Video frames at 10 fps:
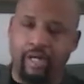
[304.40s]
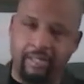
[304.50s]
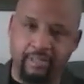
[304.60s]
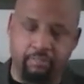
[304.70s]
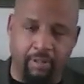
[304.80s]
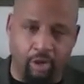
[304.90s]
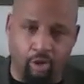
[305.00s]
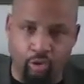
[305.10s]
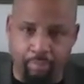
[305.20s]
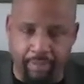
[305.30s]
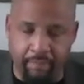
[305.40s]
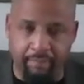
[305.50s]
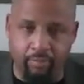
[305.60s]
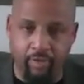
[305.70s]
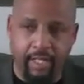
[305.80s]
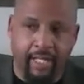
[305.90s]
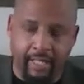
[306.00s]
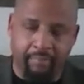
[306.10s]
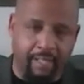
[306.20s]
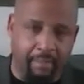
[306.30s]
down to my own people
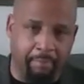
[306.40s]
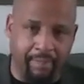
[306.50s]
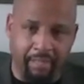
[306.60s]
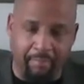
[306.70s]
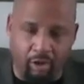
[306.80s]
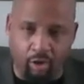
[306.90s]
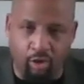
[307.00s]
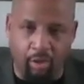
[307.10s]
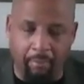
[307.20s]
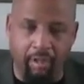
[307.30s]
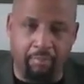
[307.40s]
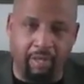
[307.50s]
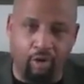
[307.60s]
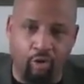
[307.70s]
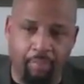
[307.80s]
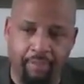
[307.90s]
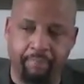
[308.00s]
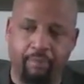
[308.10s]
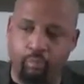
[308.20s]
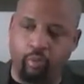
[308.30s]
and be in my own among my own
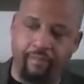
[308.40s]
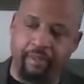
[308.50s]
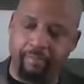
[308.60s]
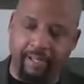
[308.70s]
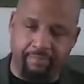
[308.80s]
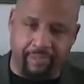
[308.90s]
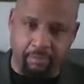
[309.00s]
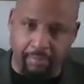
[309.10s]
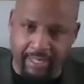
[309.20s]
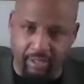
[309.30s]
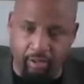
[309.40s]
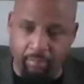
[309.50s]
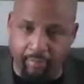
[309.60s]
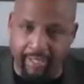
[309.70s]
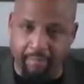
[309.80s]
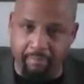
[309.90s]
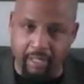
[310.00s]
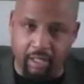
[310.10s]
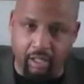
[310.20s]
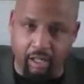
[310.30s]
people and worried about if somebody gonna break in my
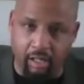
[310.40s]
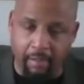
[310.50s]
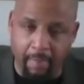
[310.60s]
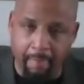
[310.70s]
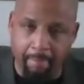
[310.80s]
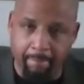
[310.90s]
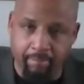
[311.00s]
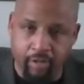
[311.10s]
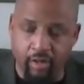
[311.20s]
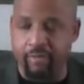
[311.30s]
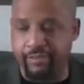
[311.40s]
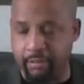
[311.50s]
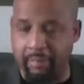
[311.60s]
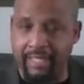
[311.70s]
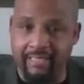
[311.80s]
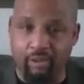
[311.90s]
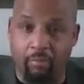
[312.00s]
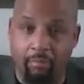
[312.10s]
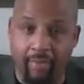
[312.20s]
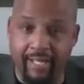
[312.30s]
car, or if somebody's
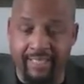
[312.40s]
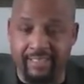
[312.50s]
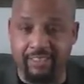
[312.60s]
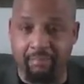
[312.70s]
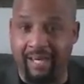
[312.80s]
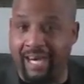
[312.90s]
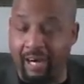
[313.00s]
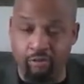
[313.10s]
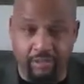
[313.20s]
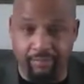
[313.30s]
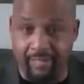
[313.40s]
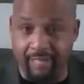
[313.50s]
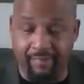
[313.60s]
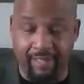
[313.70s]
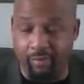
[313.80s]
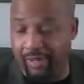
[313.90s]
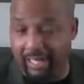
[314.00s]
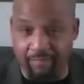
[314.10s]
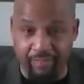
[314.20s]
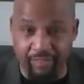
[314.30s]
gonna break into my house if I
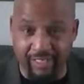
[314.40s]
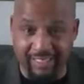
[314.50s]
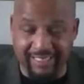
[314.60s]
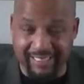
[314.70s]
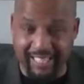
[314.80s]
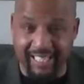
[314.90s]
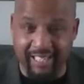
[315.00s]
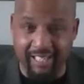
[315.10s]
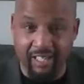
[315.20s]
wherever. You understand?